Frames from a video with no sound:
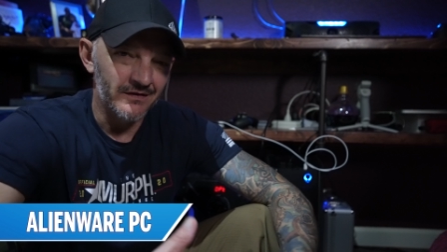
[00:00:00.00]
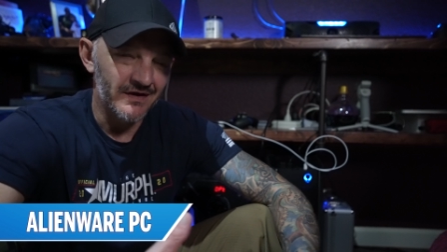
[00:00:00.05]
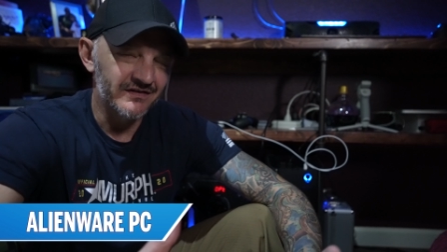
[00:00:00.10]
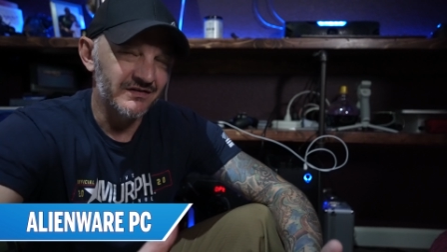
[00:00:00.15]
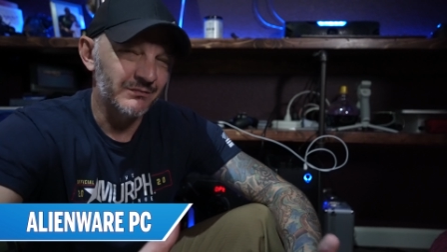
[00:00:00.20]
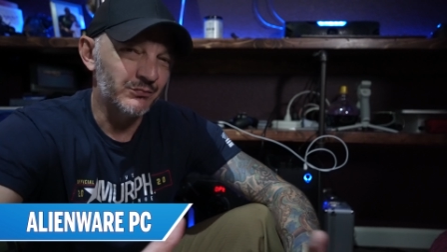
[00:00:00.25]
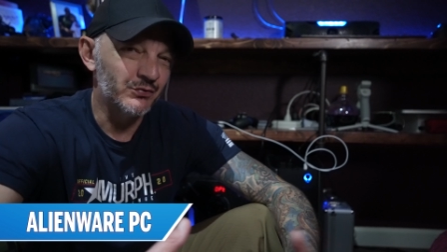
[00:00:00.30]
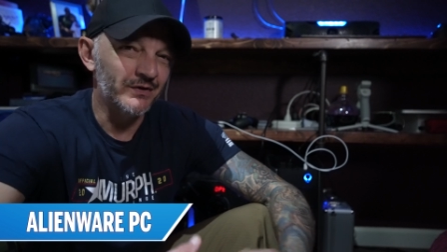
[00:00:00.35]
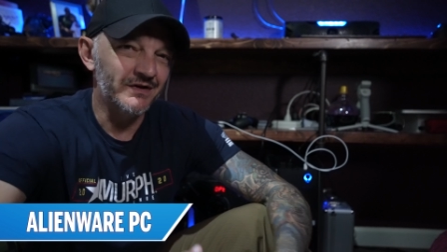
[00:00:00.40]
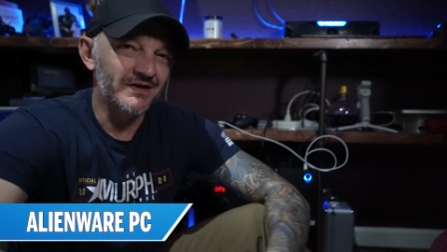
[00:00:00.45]
that's
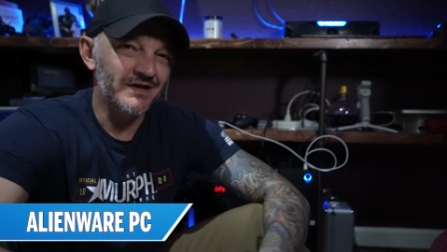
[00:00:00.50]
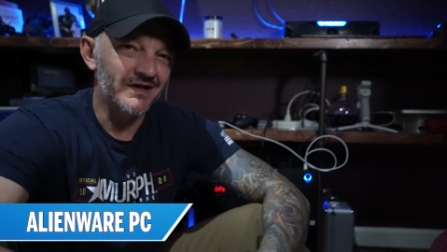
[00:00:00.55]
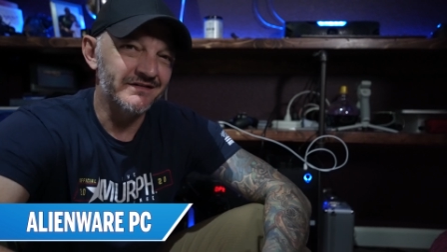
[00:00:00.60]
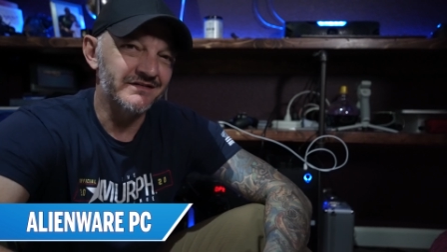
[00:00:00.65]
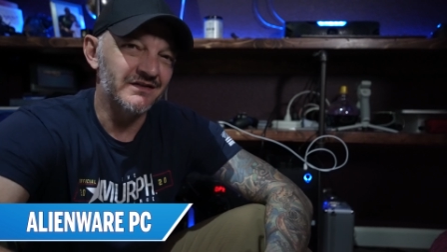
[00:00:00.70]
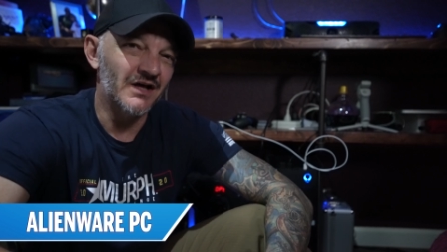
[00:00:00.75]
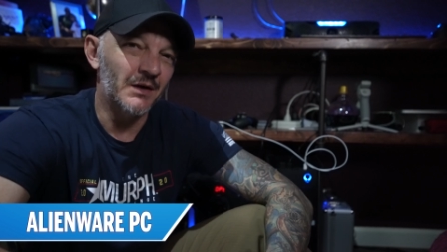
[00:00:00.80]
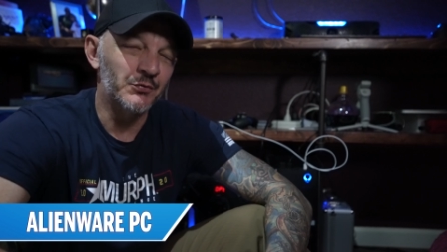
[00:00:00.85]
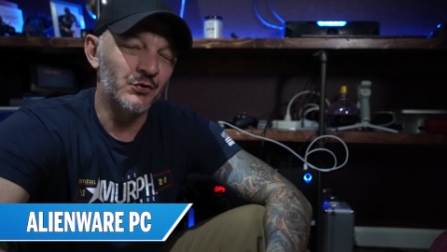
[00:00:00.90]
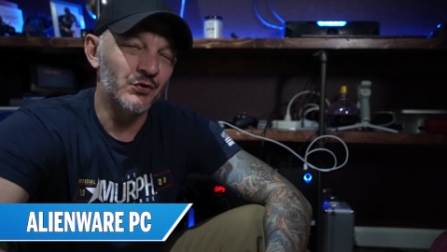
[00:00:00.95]
a pretty
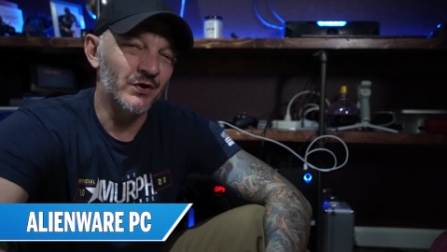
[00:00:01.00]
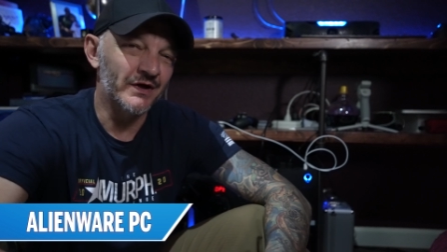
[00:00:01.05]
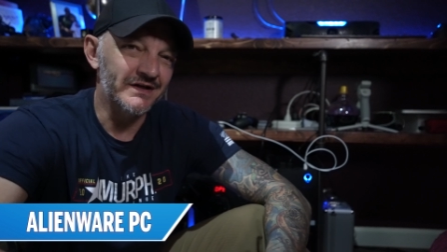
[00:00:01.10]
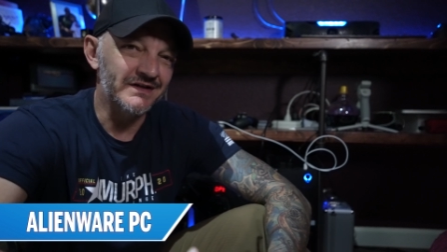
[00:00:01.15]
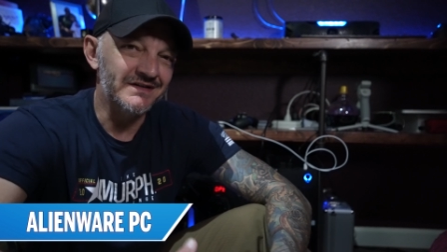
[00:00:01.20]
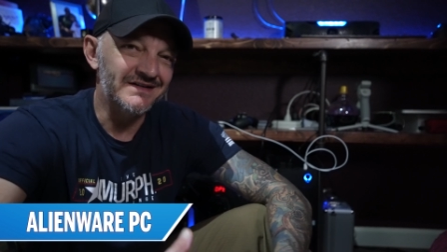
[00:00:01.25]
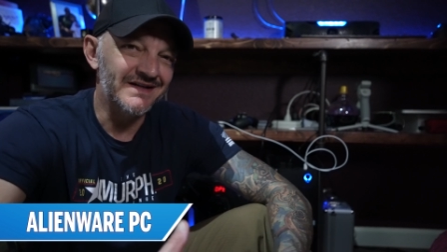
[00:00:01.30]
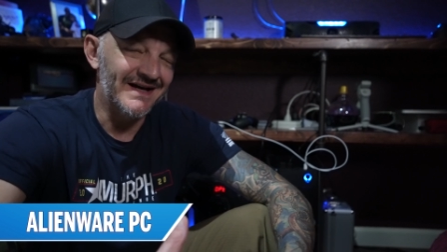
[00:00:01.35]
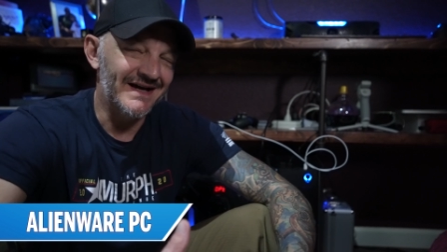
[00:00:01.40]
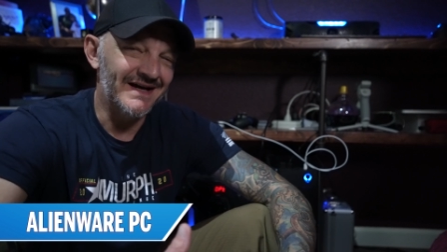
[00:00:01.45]
nice
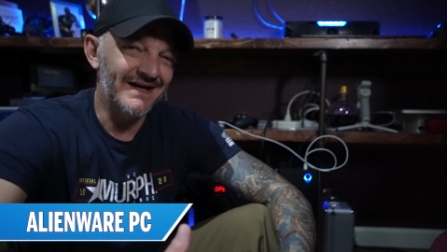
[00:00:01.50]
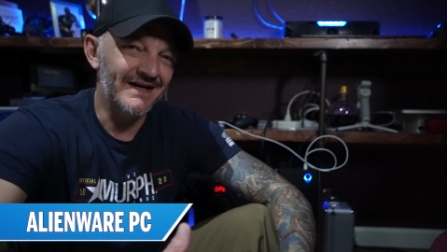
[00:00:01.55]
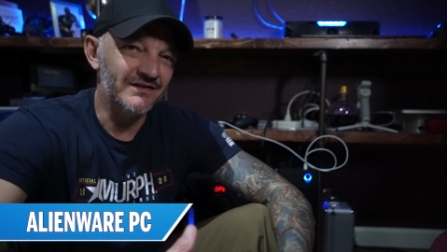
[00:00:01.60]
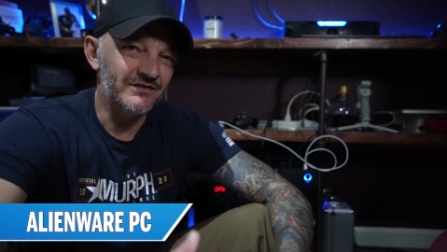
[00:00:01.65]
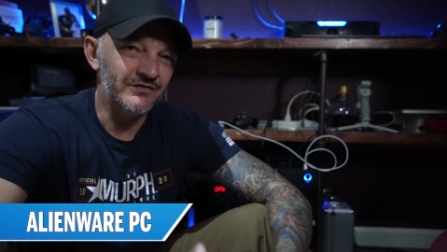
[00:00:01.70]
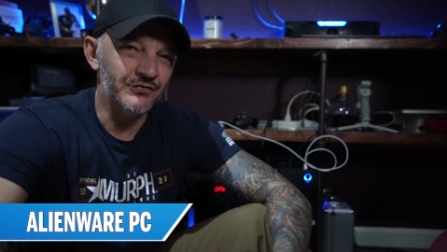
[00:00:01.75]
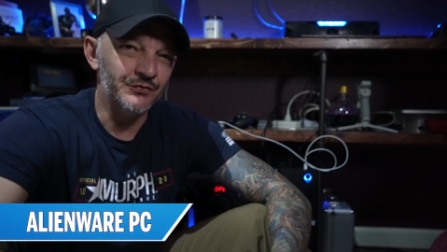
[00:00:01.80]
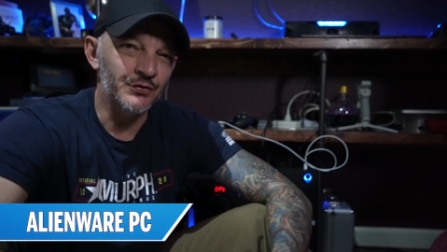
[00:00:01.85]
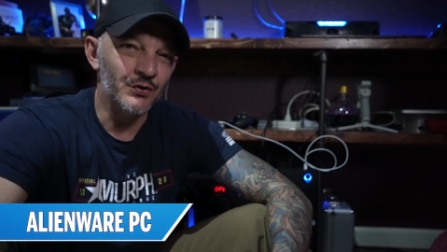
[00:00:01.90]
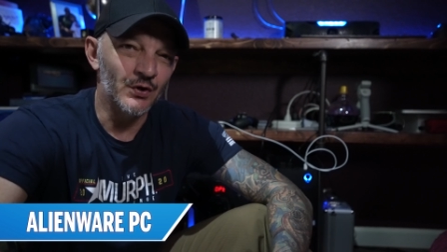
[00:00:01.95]
upgrade to
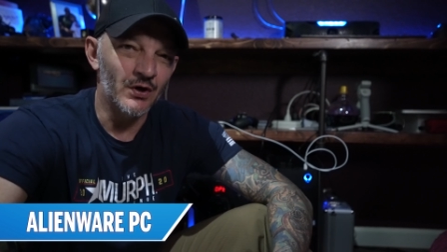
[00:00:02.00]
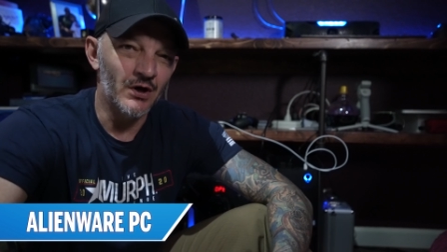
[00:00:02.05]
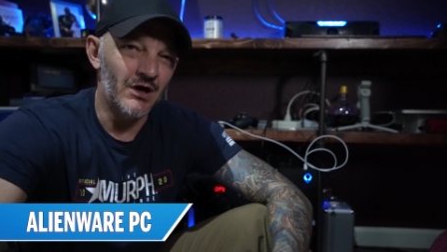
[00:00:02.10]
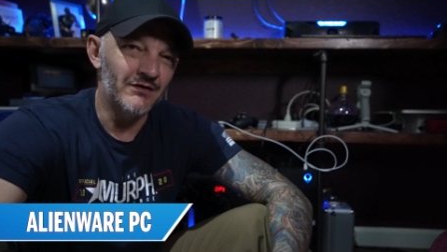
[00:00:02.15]
add to your